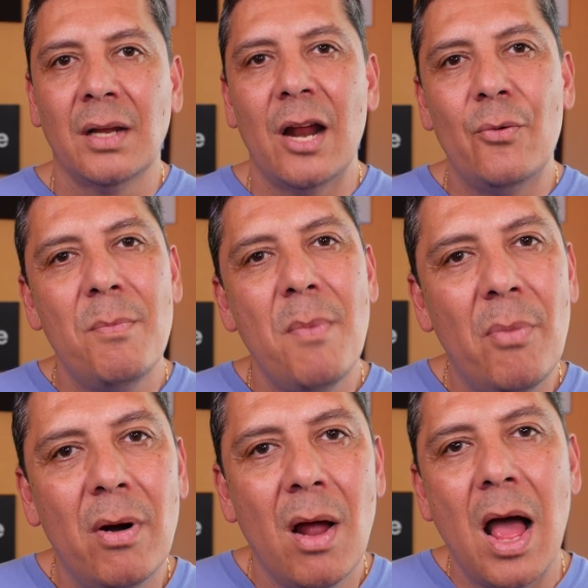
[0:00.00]
And
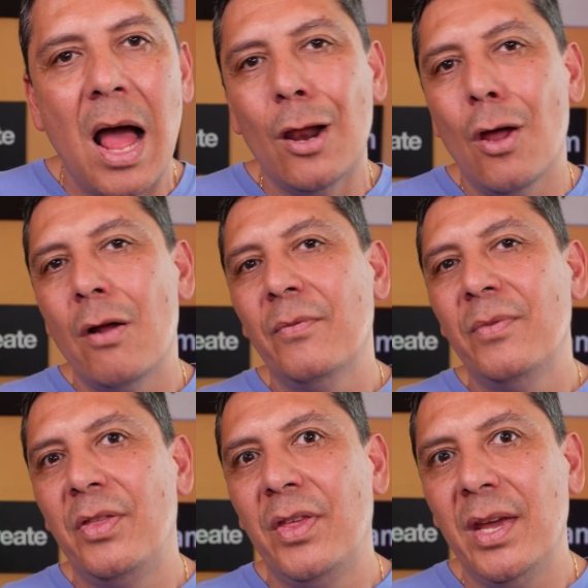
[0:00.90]
remember, a lot of
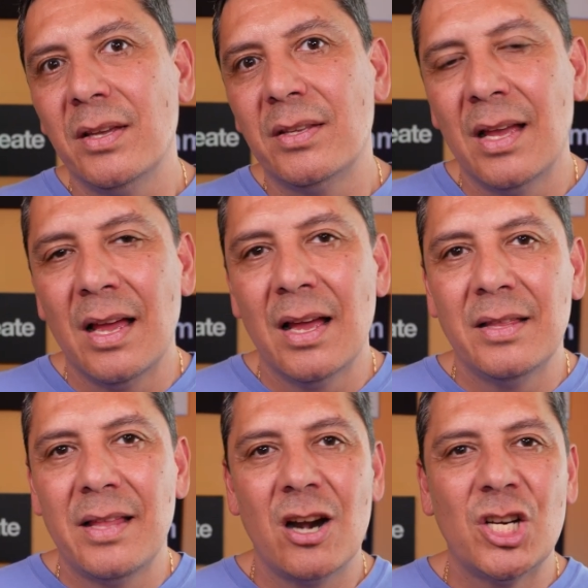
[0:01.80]
the things
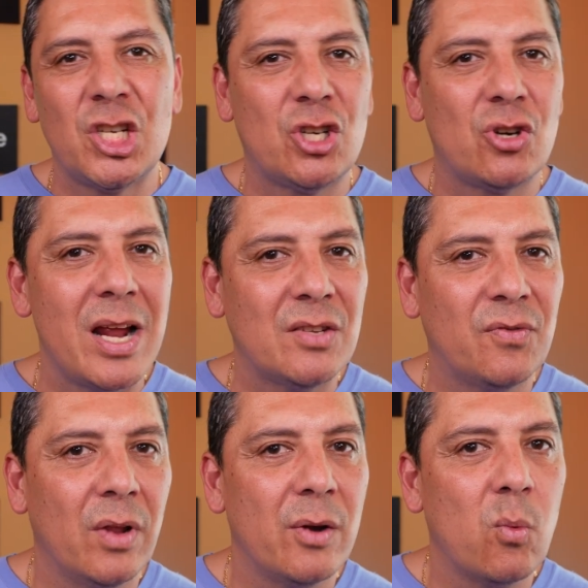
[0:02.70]
that are
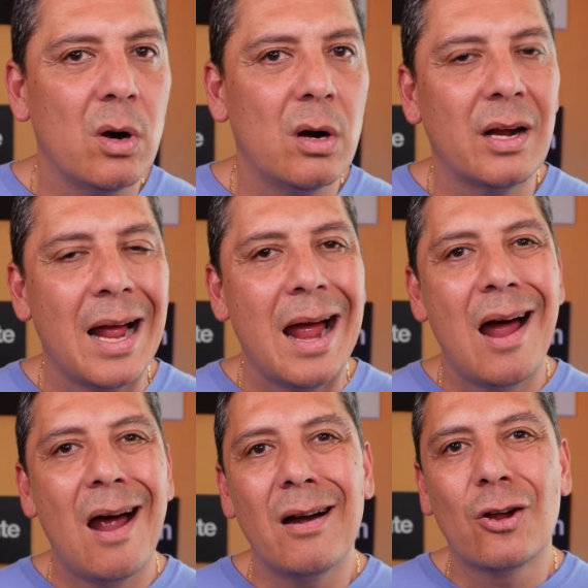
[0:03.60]
stressful at work
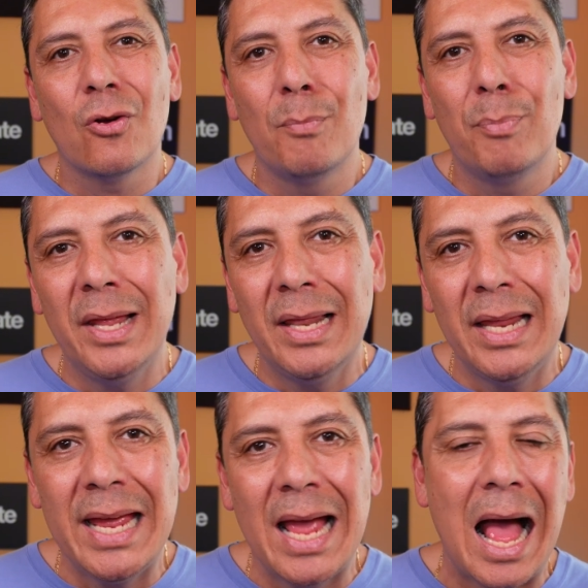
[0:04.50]
are
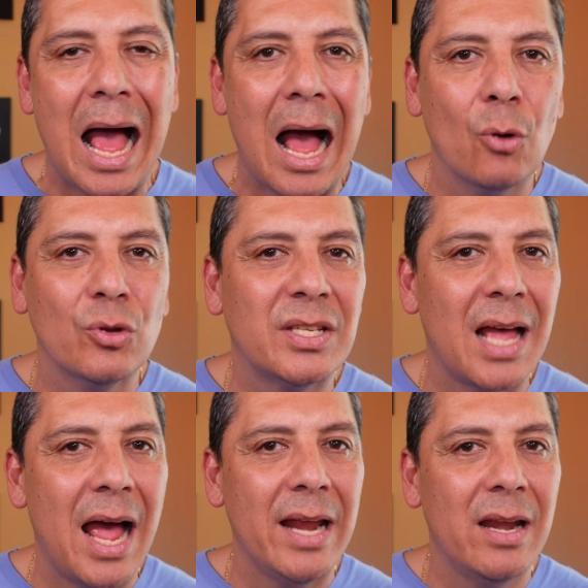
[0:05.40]
completely
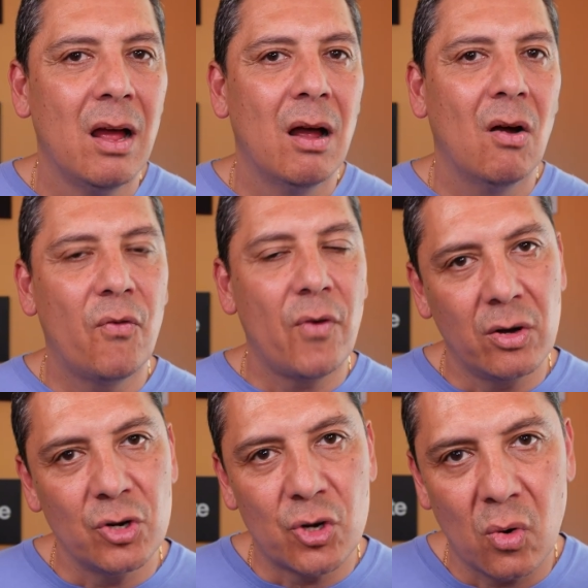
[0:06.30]
outside of our
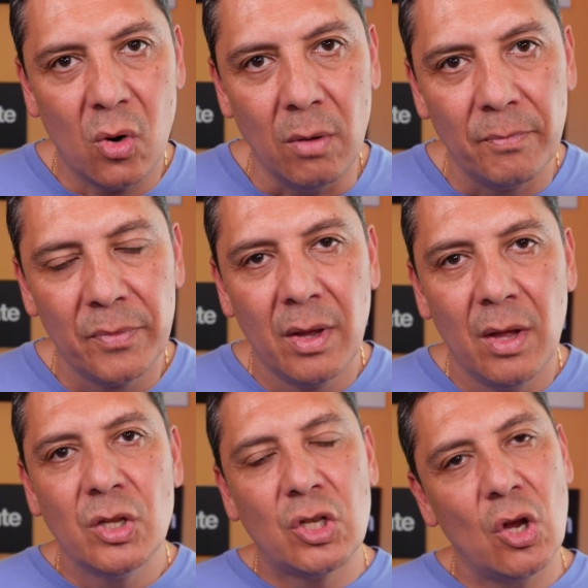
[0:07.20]
control.
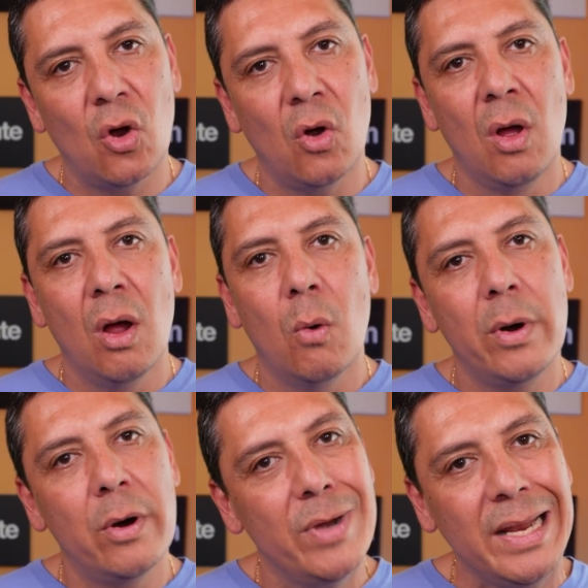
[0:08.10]
So
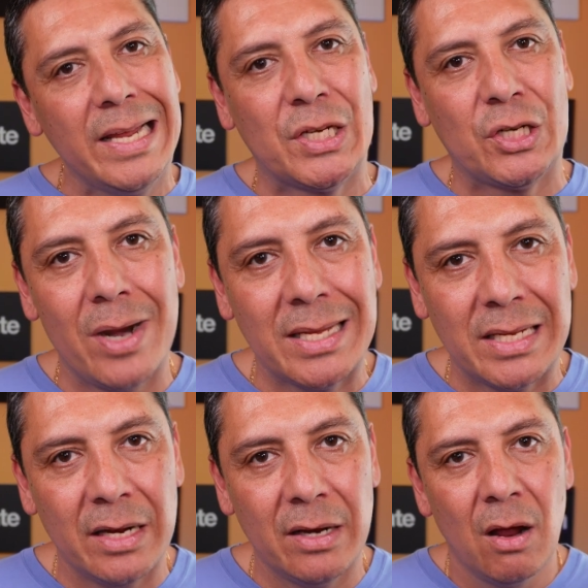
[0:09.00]
we're really
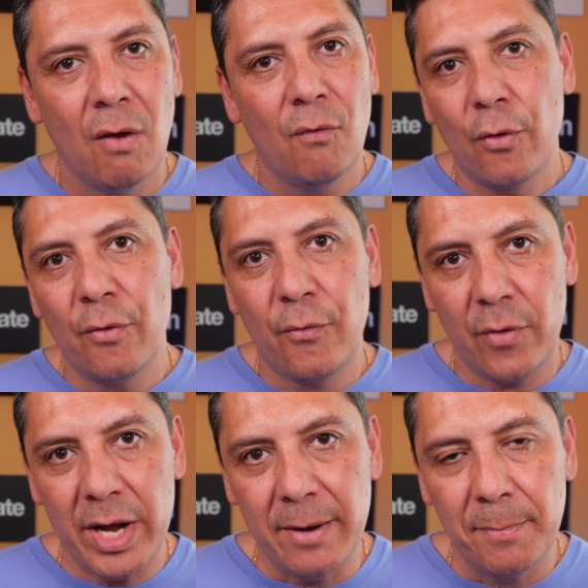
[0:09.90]
stressing for
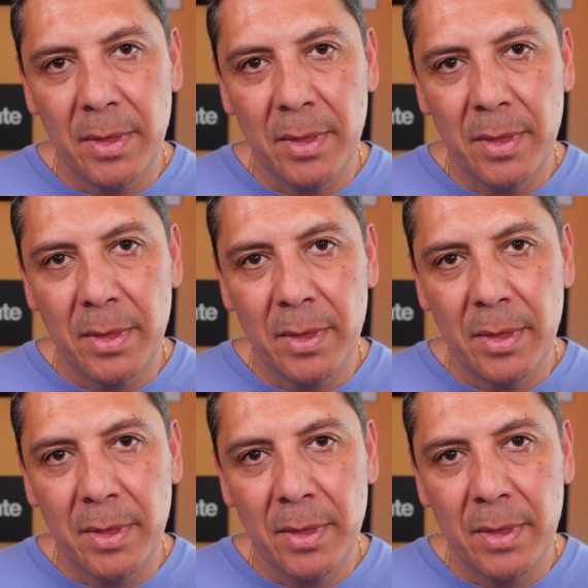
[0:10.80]
free.